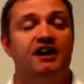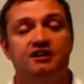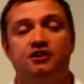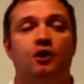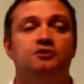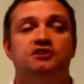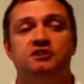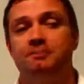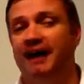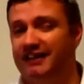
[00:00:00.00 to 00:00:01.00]
is going
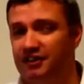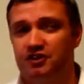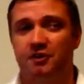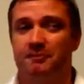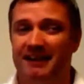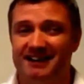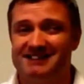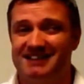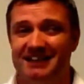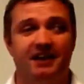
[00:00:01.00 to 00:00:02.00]
to depend on your
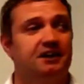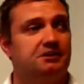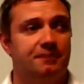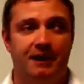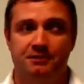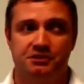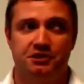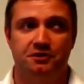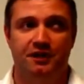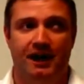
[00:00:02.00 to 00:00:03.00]
ability to be able to
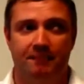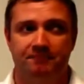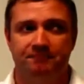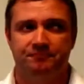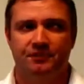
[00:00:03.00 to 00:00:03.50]
do that.